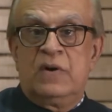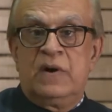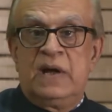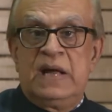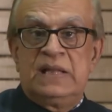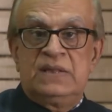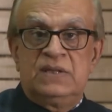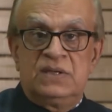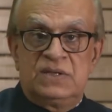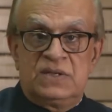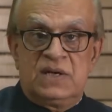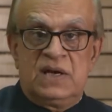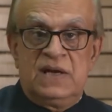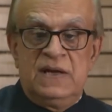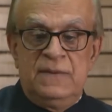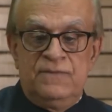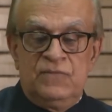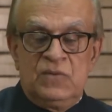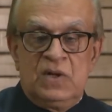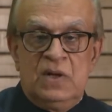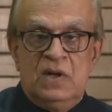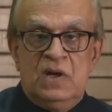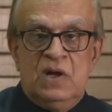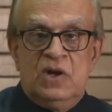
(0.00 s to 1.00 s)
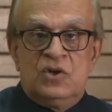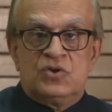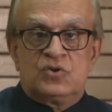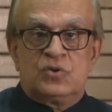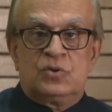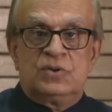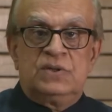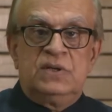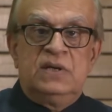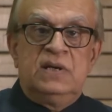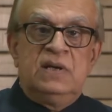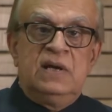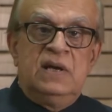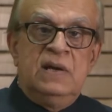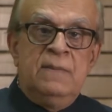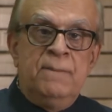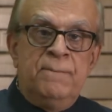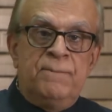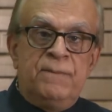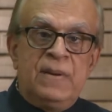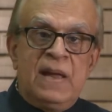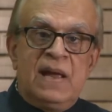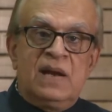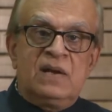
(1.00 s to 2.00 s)
at the time. So the
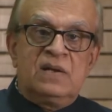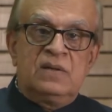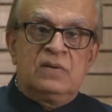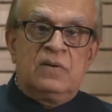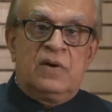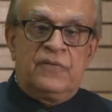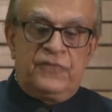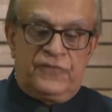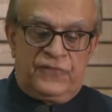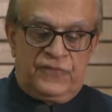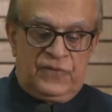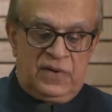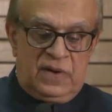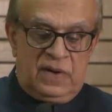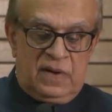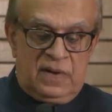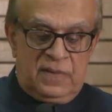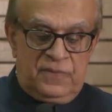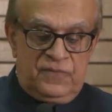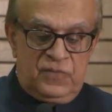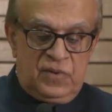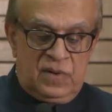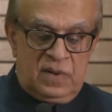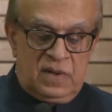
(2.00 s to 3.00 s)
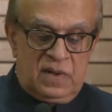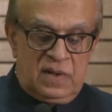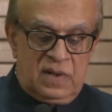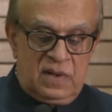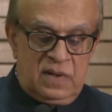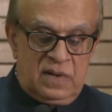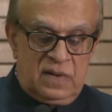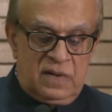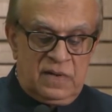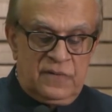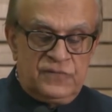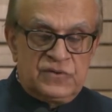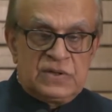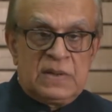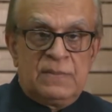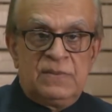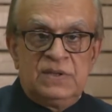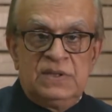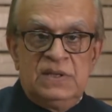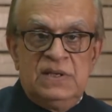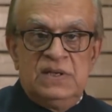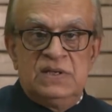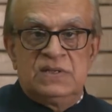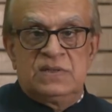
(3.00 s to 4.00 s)
impact of some
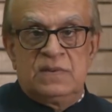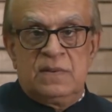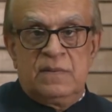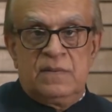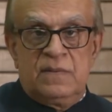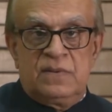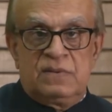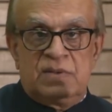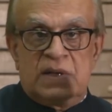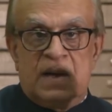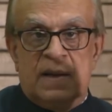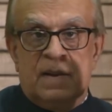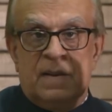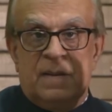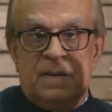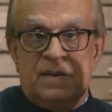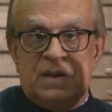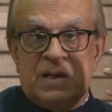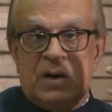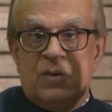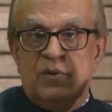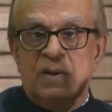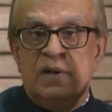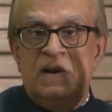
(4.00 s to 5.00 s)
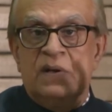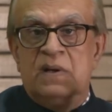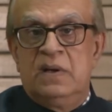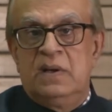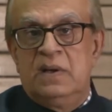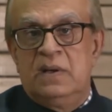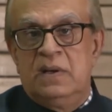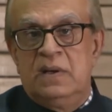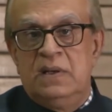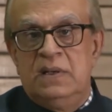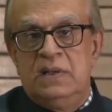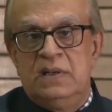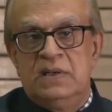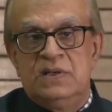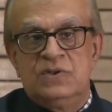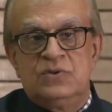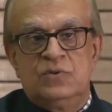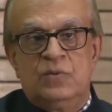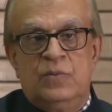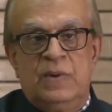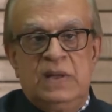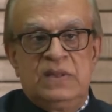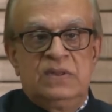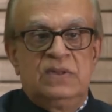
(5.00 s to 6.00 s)
of these towering Indians
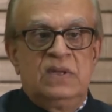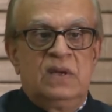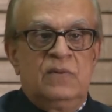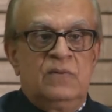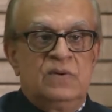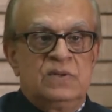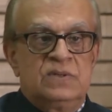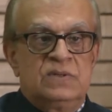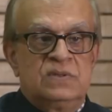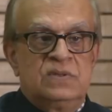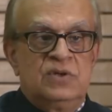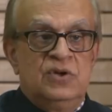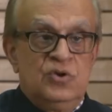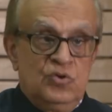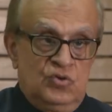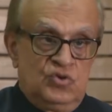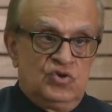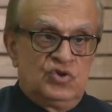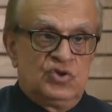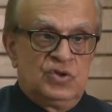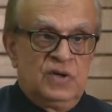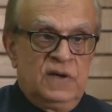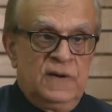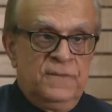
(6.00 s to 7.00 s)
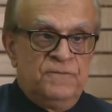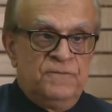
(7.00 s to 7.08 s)
who went there was huge.